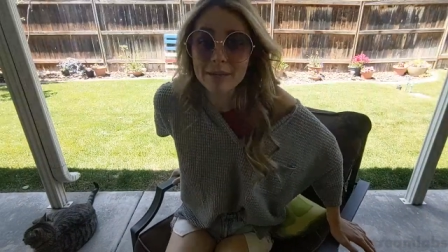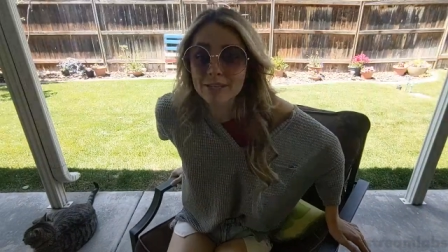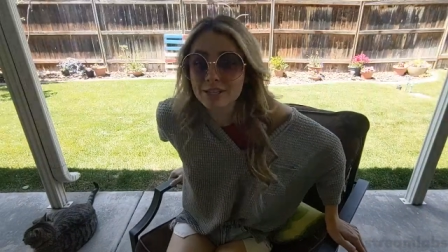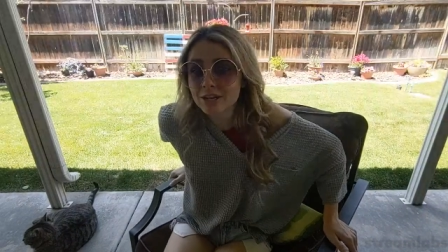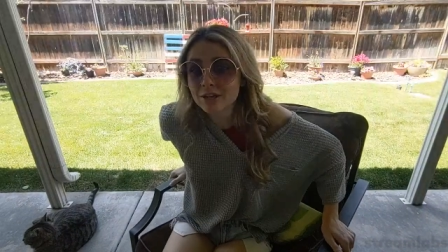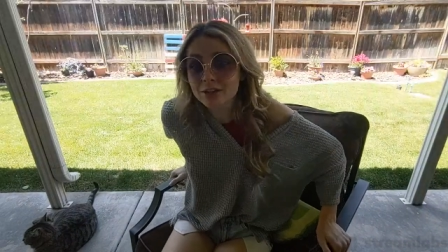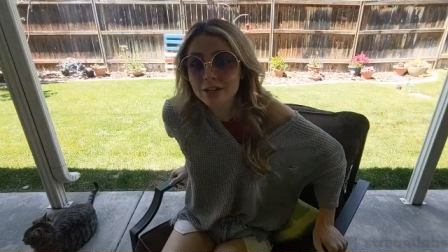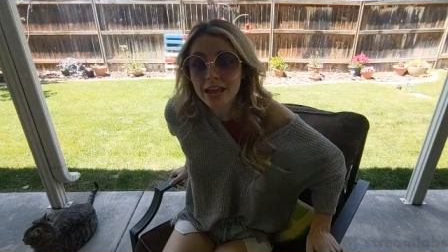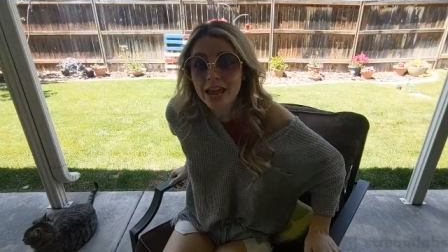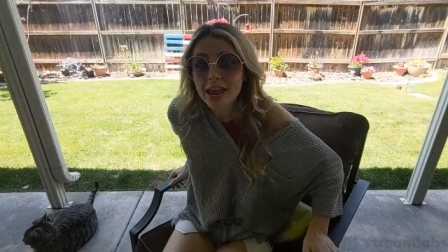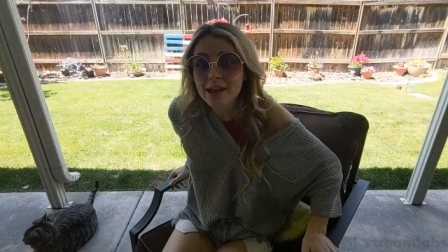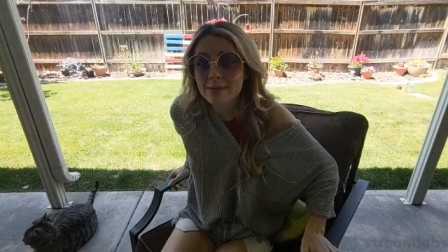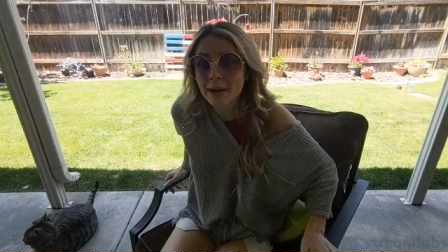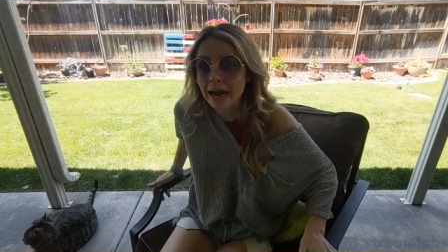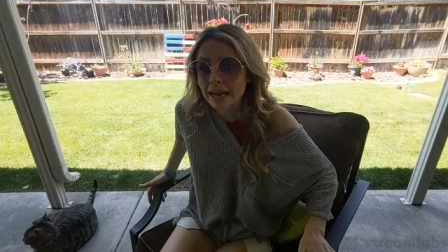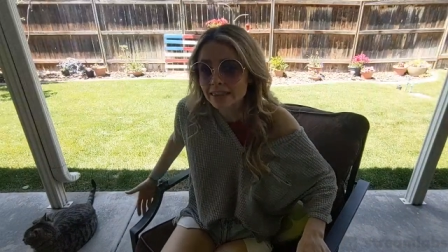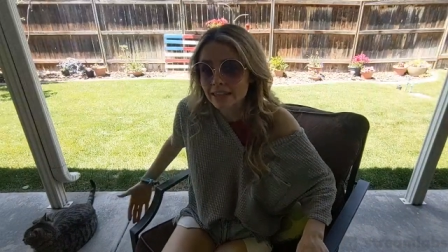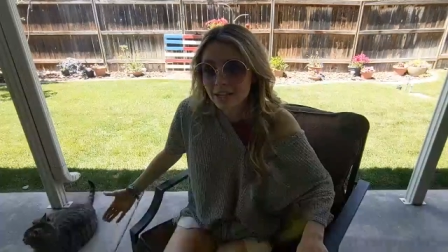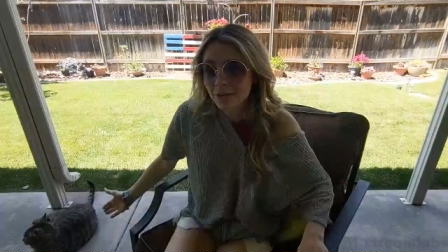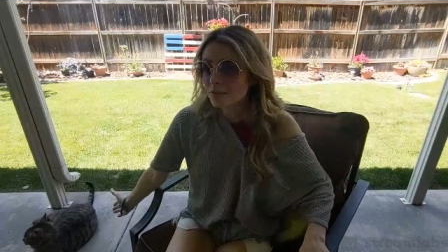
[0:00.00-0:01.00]
time I say your
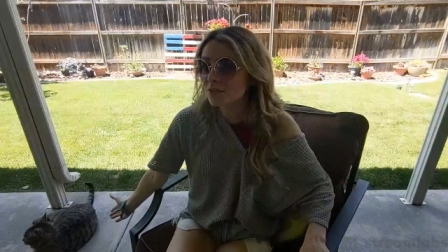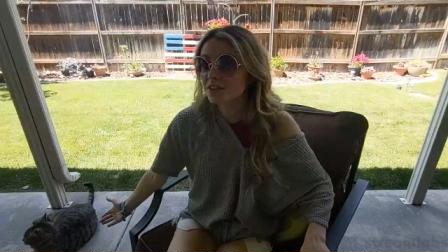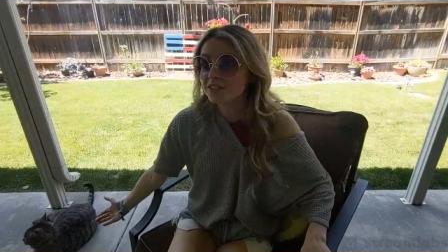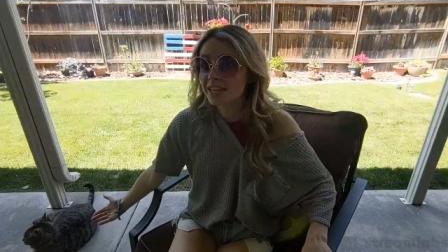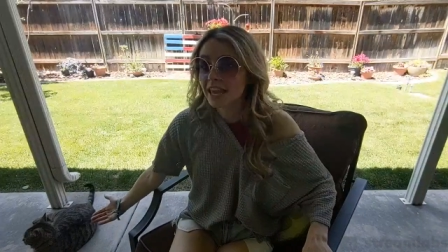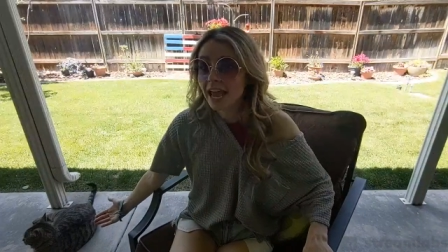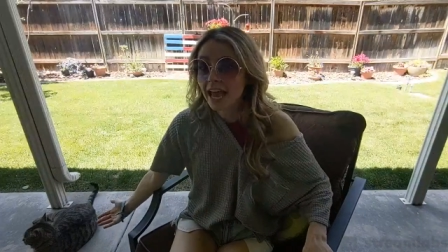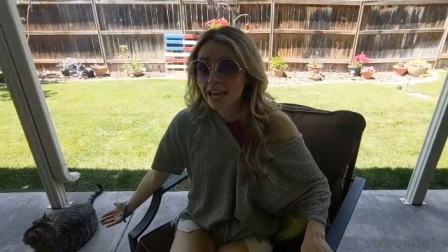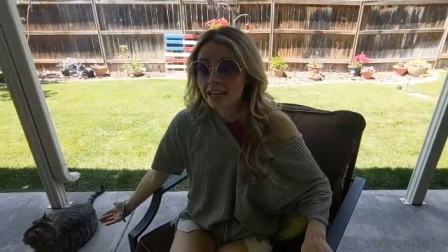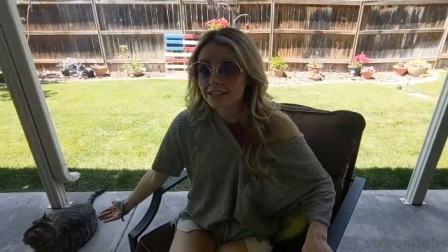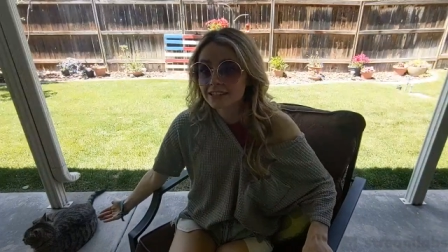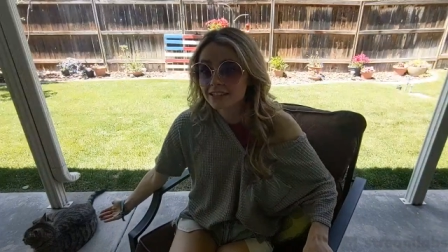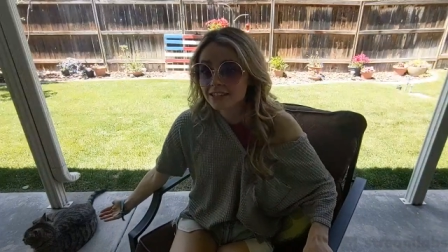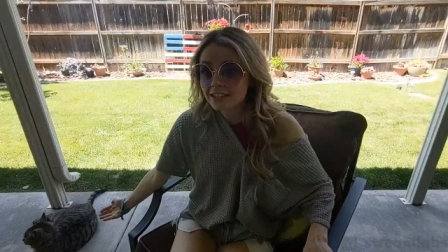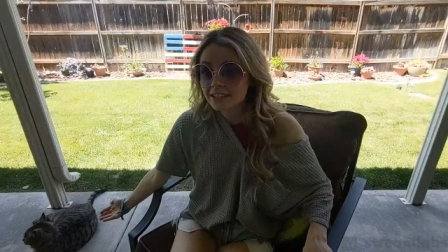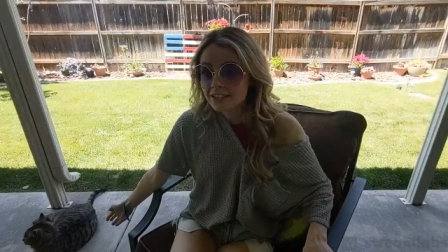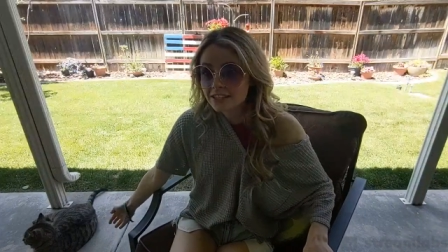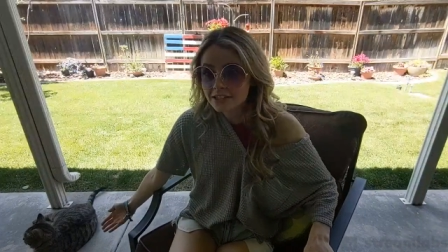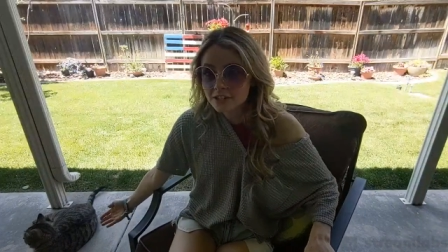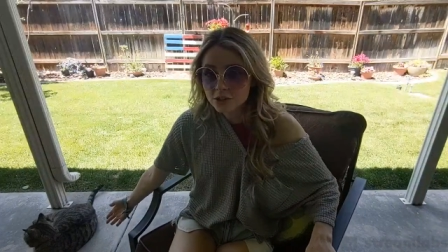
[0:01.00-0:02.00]
name, I think of this cat.
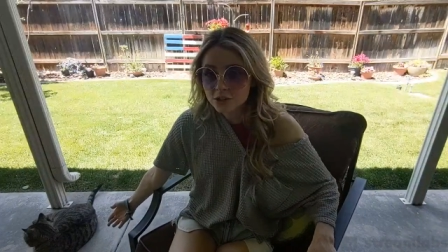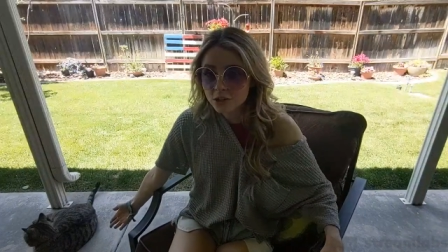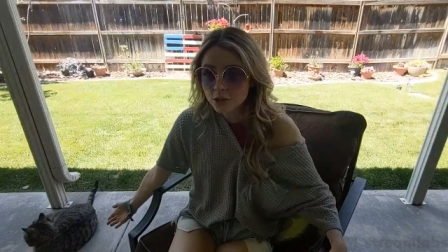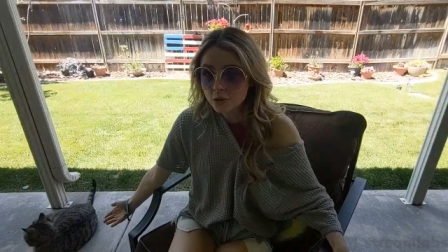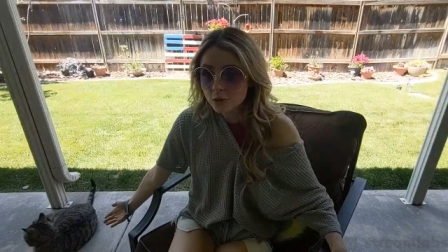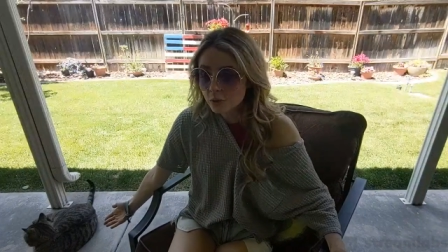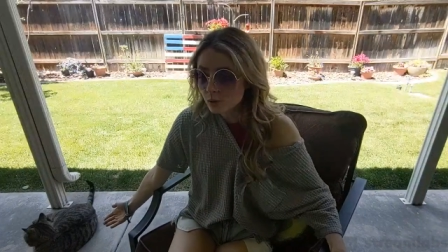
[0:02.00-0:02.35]
This is